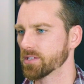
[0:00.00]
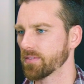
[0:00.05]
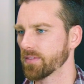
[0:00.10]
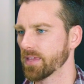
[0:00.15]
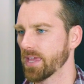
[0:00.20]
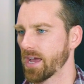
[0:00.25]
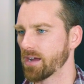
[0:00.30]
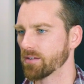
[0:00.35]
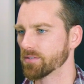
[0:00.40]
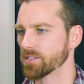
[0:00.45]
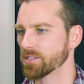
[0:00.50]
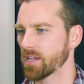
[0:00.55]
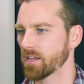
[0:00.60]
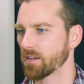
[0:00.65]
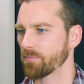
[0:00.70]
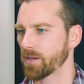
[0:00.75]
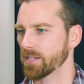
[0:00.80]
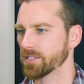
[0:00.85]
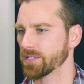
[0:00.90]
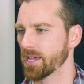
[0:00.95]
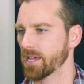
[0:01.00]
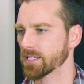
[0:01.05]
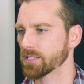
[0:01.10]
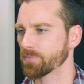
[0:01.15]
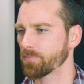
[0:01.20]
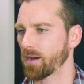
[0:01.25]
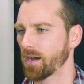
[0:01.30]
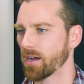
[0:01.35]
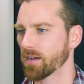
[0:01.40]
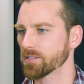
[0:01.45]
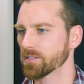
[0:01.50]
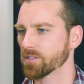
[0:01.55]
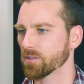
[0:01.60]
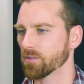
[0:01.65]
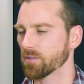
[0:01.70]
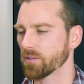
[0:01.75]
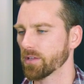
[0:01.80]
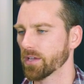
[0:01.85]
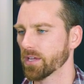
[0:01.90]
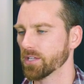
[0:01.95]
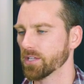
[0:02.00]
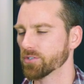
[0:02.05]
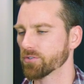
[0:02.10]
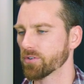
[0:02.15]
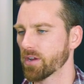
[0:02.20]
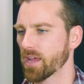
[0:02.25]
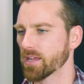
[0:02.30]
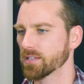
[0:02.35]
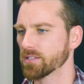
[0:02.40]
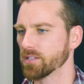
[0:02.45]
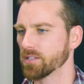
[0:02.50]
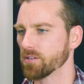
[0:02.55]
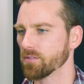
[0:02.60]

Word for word: on the outside of my text box. So click and drag to